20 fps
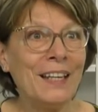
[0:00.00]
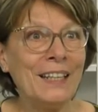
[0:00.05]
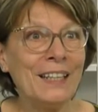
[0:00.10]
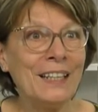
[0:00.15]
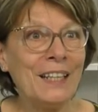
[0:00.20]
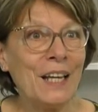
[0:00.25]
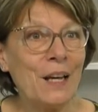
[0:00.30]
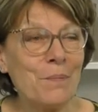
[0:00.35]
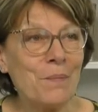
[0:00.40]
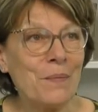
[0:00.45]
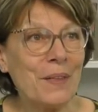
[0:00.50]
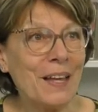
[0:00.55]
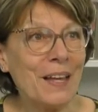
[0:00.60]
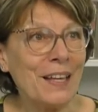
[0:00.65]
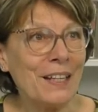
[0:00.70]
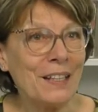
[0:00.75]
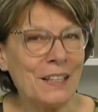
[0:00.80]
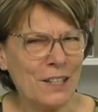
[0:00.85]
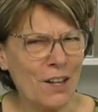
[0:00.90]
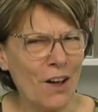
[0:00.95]
yep
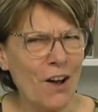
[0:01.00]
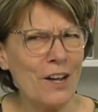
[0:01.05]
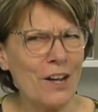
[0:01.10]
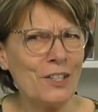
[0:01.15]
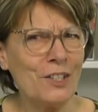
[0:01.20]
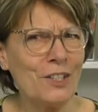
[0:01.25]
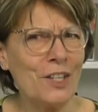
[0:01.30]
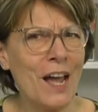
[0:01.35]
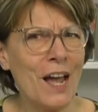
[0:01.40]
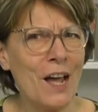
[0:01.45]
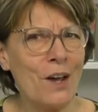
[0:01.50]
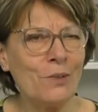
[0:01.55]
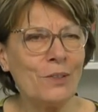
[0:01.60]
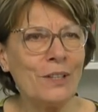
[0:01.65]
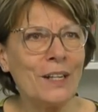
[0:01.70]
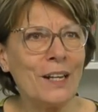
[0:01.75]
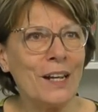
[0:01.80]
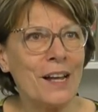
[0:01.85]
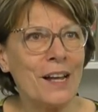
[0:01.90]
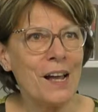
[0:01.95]
nice town
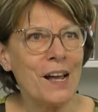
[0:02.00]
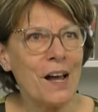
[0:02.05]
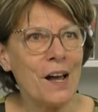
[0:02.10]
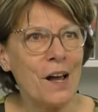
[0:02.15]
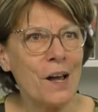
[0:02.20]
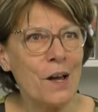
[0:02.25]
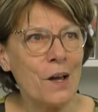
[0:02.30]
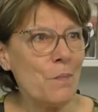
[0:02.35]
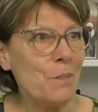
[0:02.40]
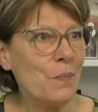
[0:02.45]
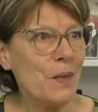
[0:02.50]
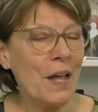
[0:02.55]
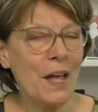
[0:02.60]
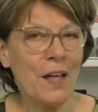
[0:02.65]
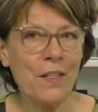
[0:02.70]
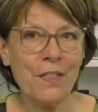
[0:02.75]
um,